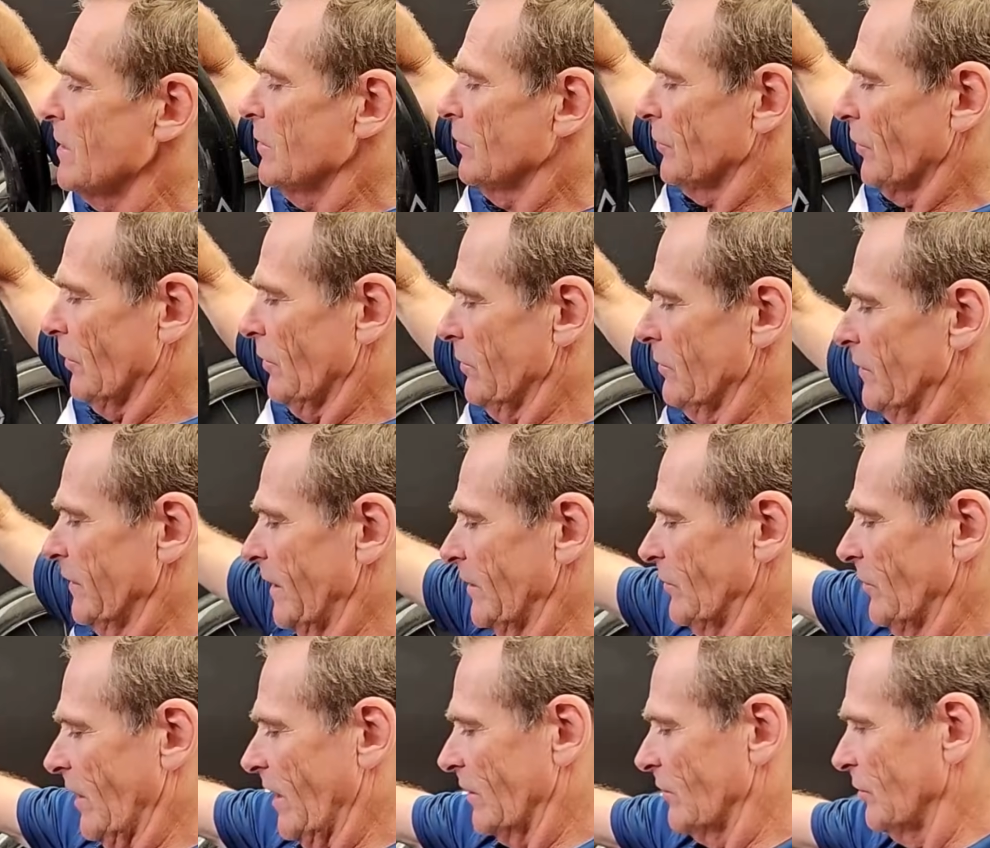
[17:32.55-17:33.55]
So
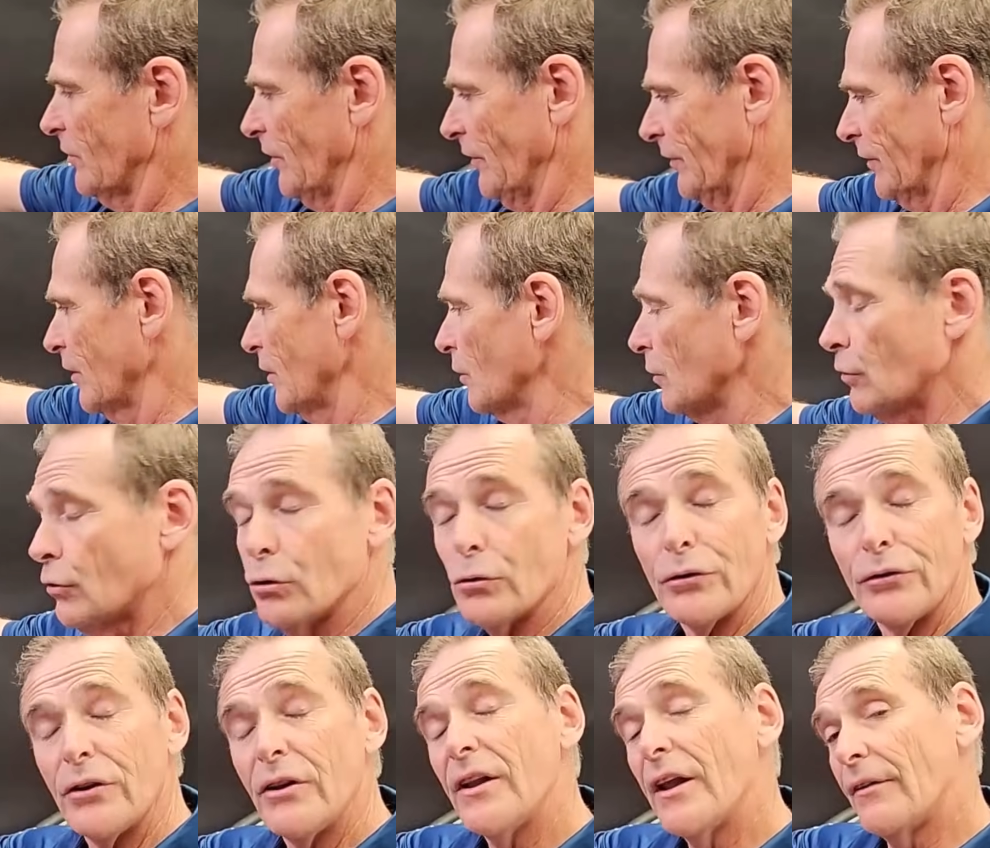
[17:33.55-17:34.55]
that's excellent,
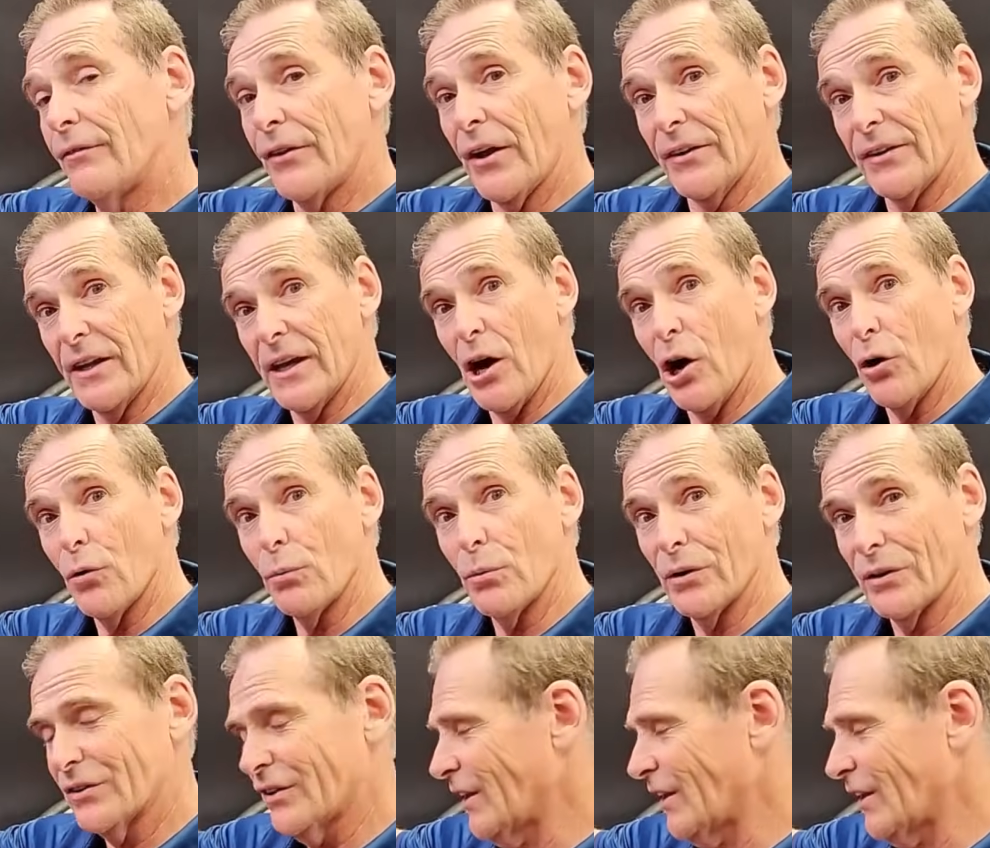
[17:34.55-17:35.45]
good, they've done their homework